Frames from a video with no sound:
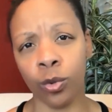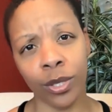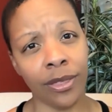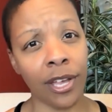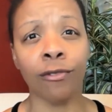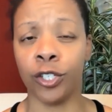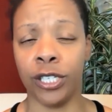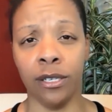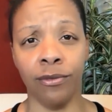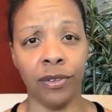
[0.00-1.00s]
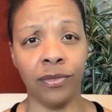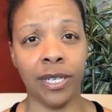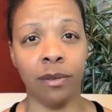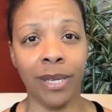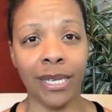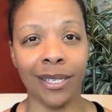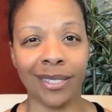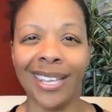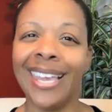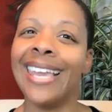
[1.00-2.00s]
were only there for 10 to 15
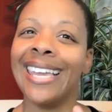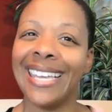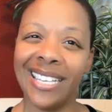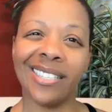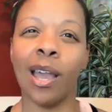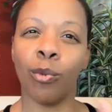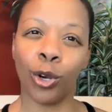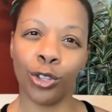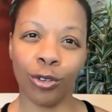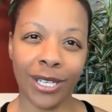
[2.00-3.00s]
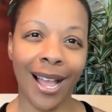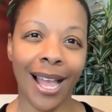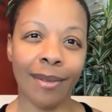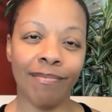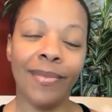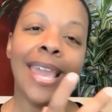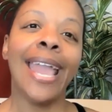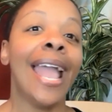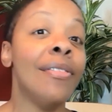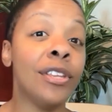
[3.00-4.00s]
minutes, is that worth your time?
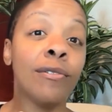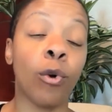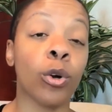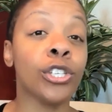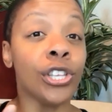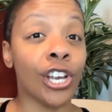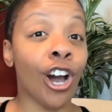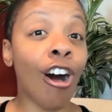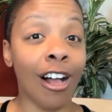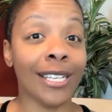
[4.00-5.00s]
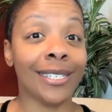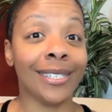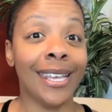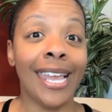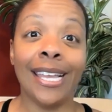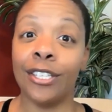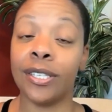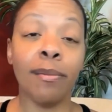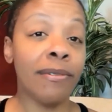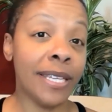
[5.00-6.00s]
And then, of course, the cost.
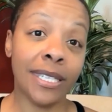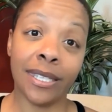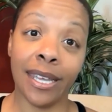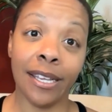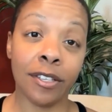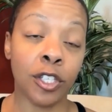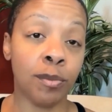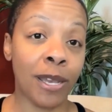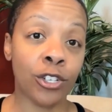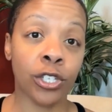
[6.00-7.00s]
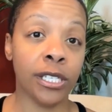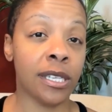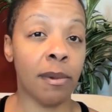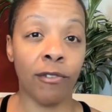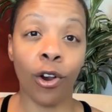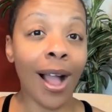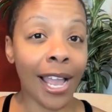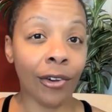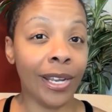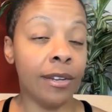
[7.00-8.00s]
Some of these things, especially some of your
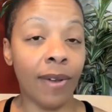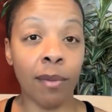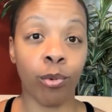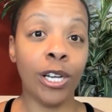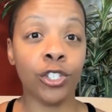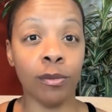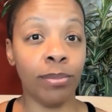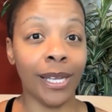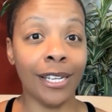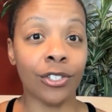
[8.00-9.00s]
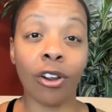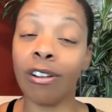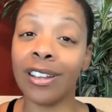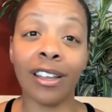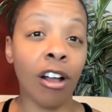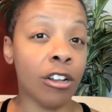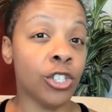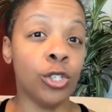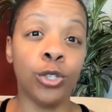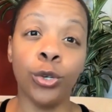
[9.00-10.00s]
higher end vibration plates, are going to
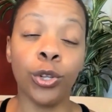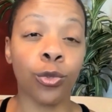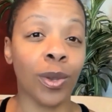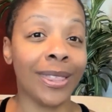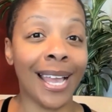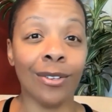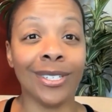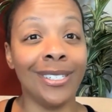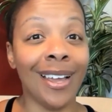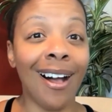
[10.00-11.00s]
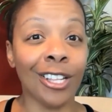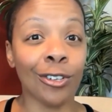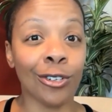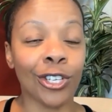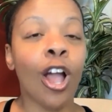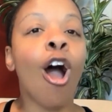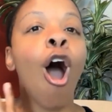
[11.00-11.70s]
cost you $2,000 to $3,000.